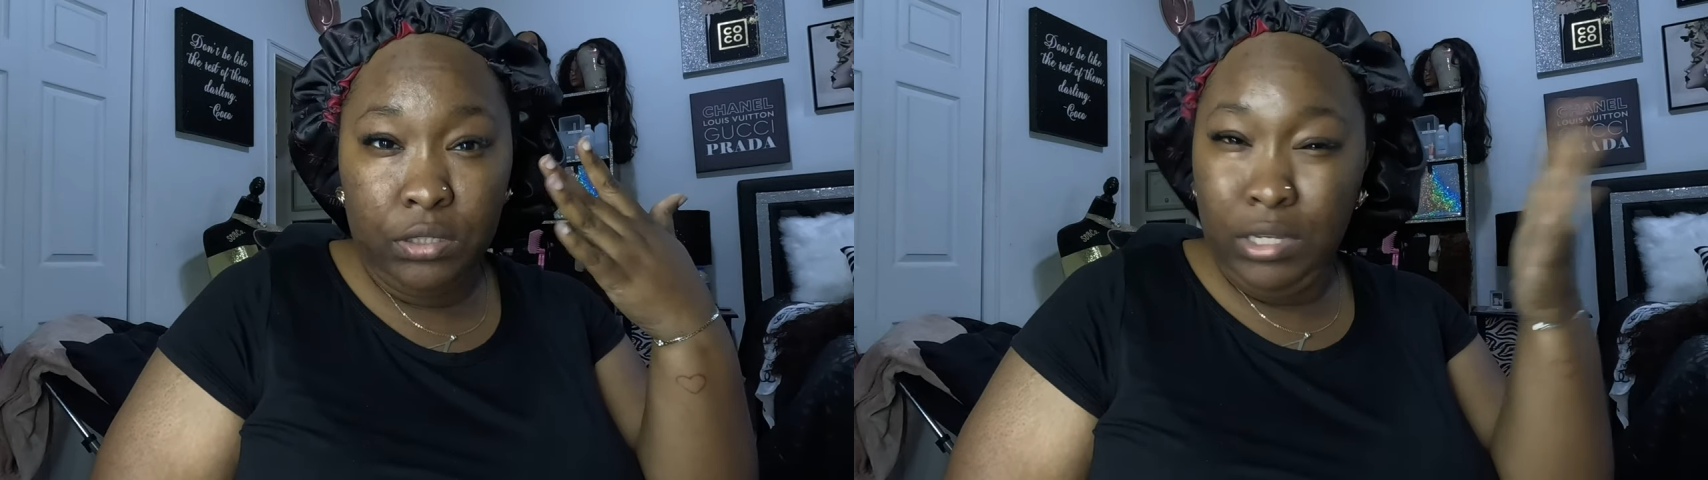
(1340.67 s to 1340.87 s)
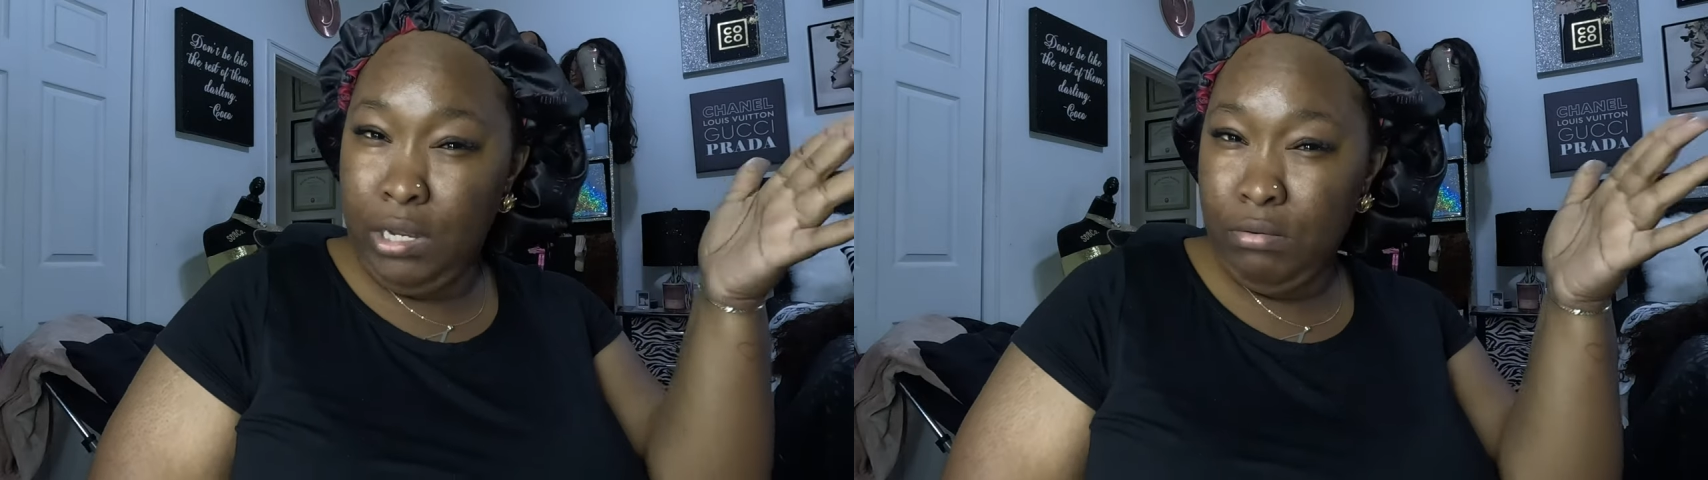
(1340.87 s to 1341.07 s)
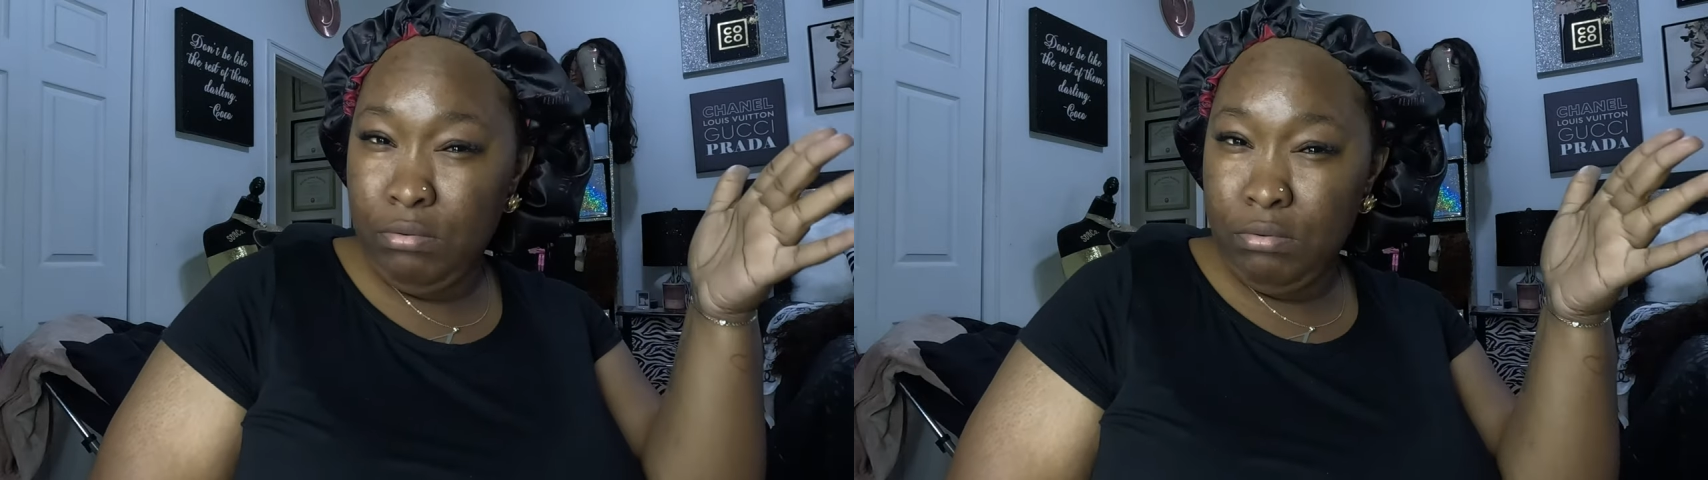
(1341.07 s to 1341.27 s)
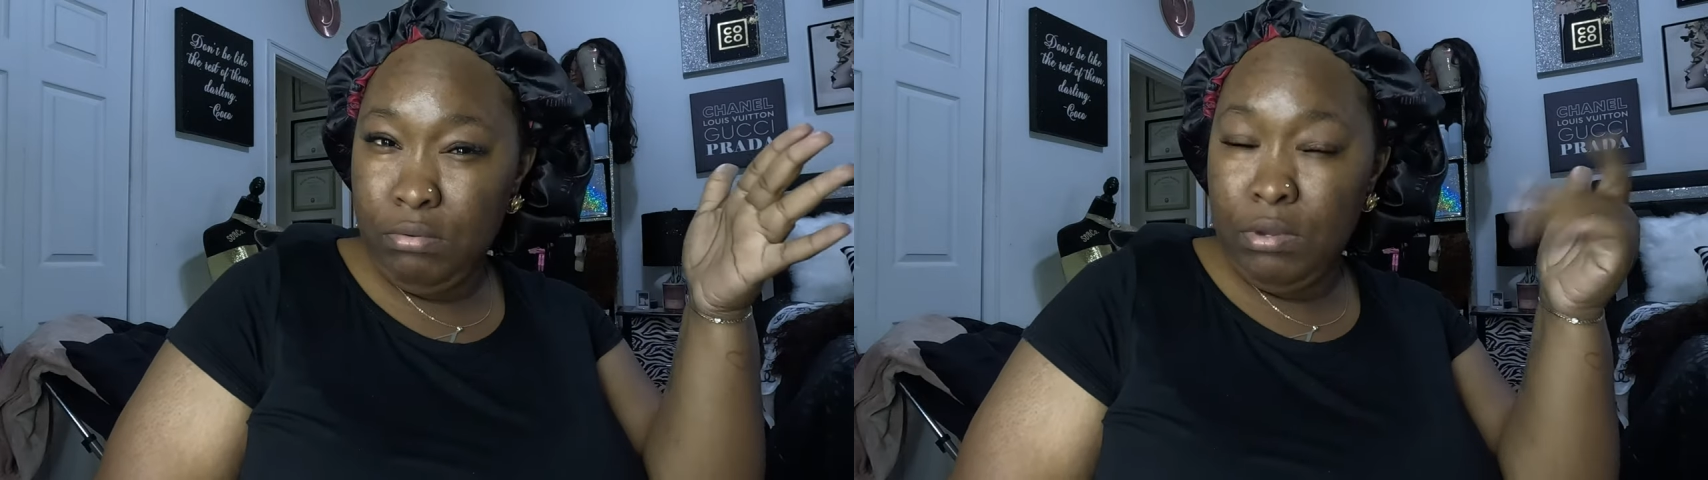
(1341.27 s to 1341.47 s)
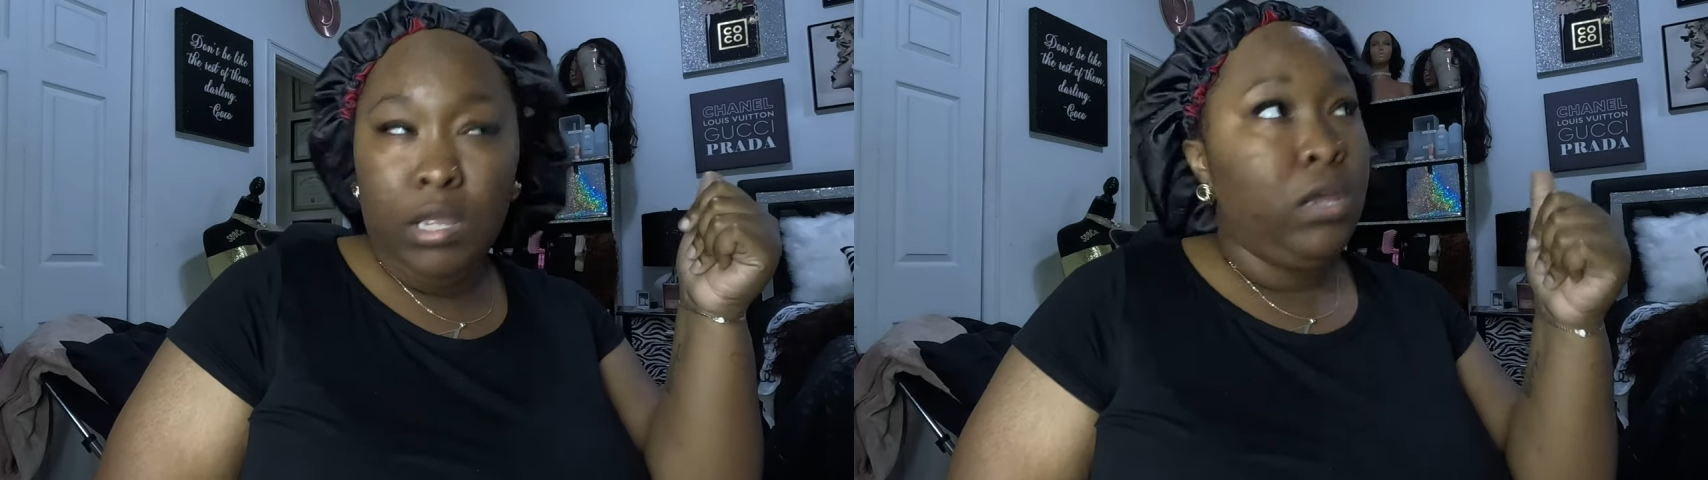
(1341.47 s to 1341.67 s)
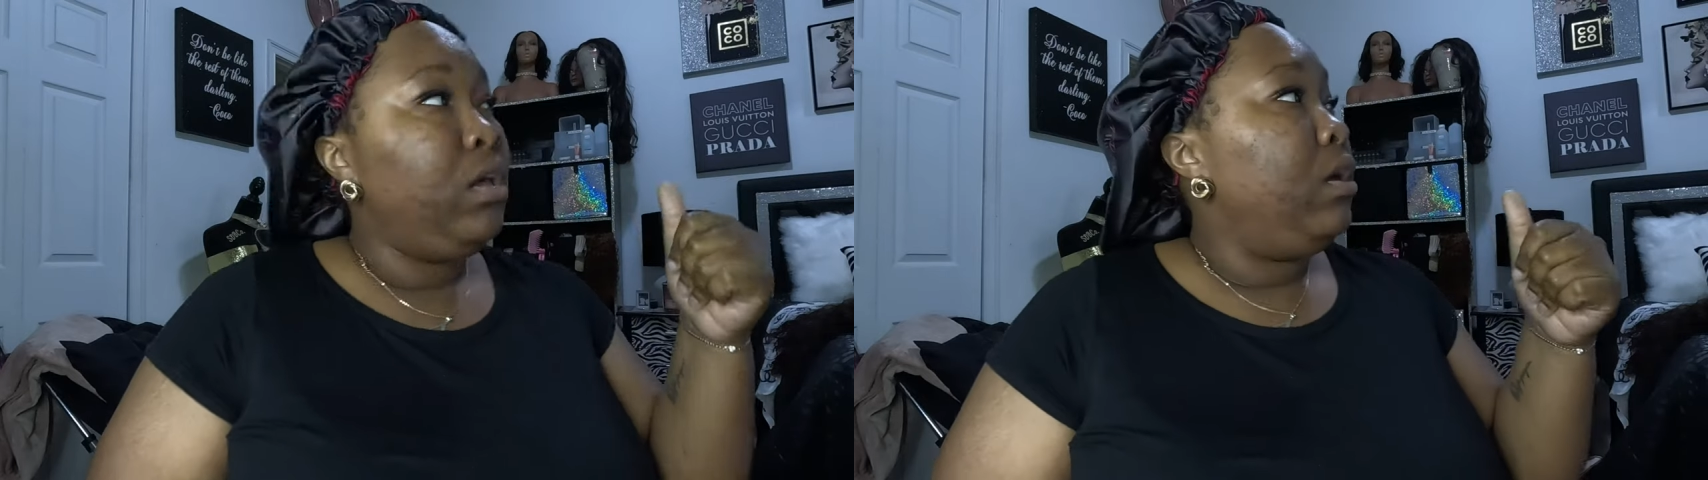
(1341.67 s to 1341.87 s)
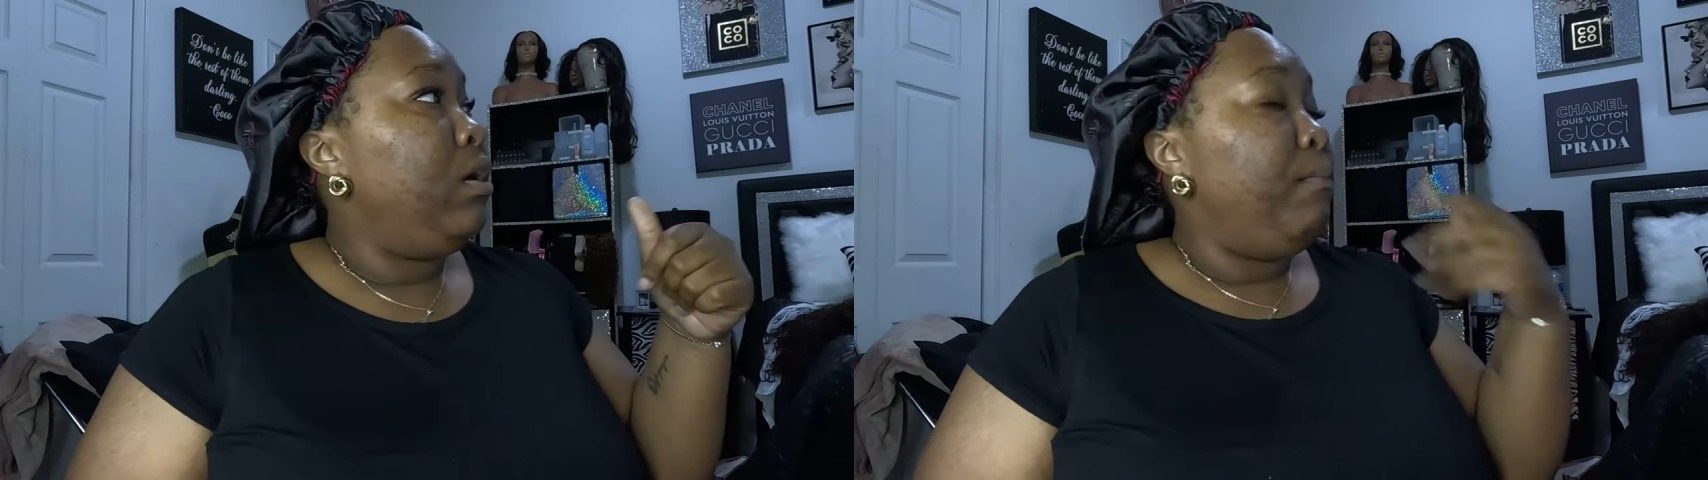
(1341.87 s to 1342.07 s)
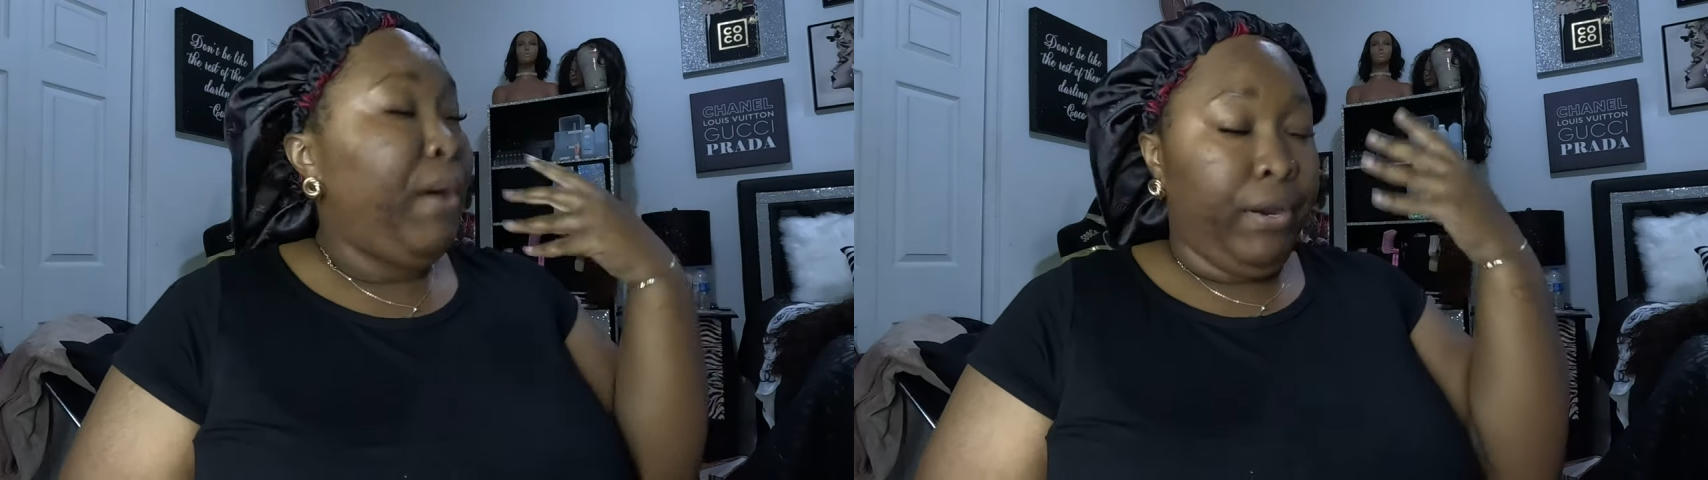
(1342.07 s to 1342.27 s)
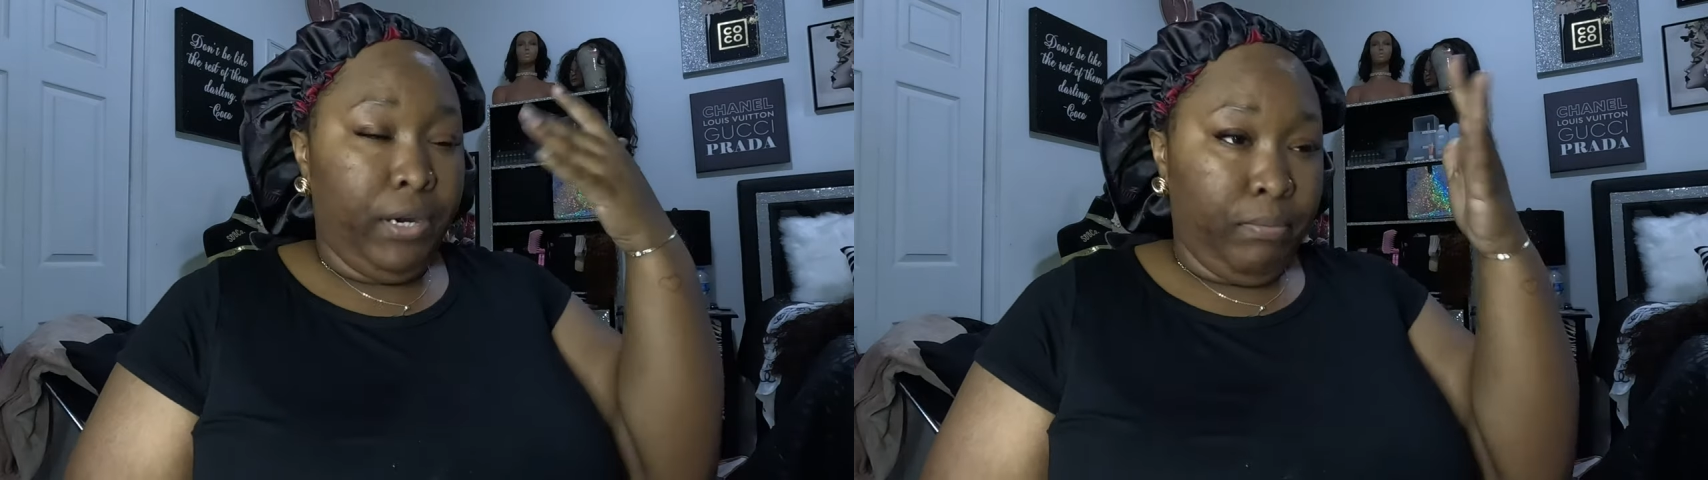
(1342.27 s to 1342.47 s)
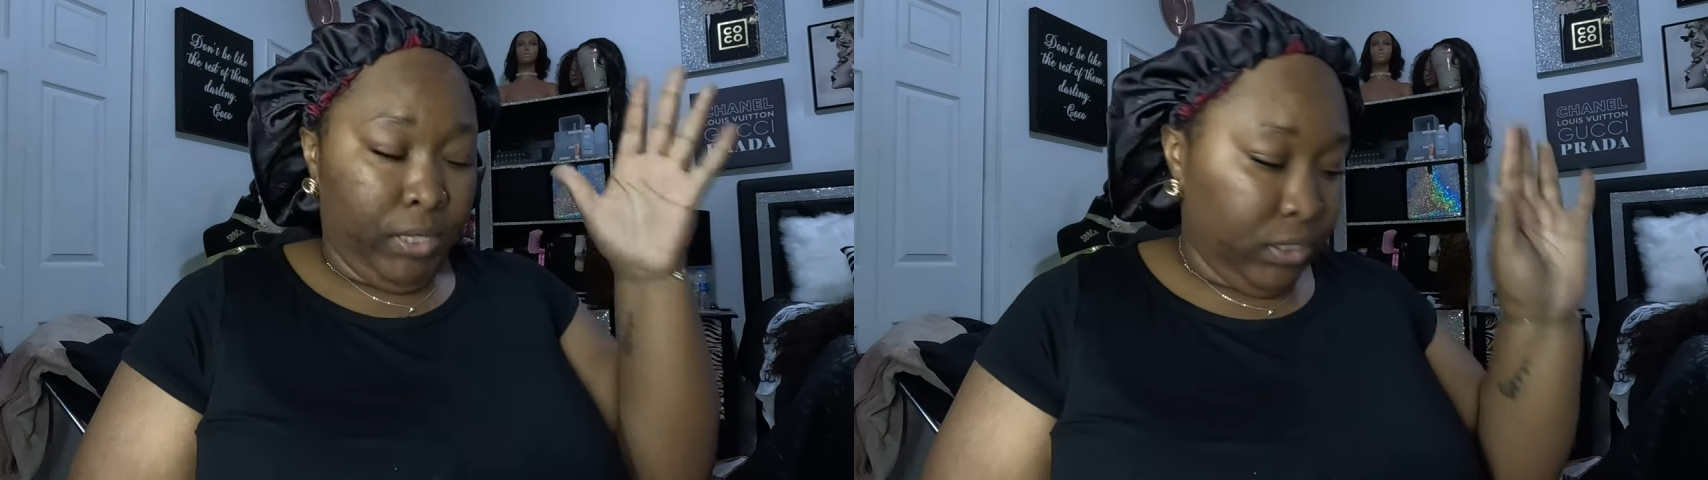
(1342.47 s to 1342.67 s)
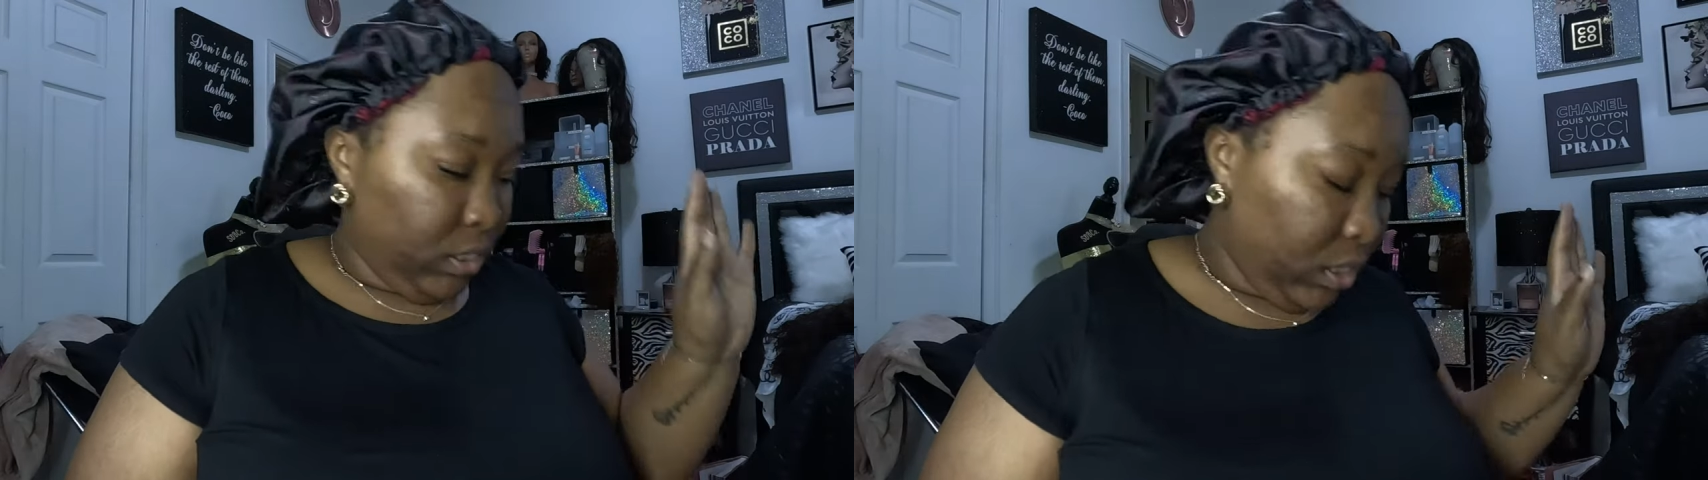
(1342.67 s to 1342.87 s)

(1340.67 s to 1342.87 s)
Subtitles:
you know, powder and blush.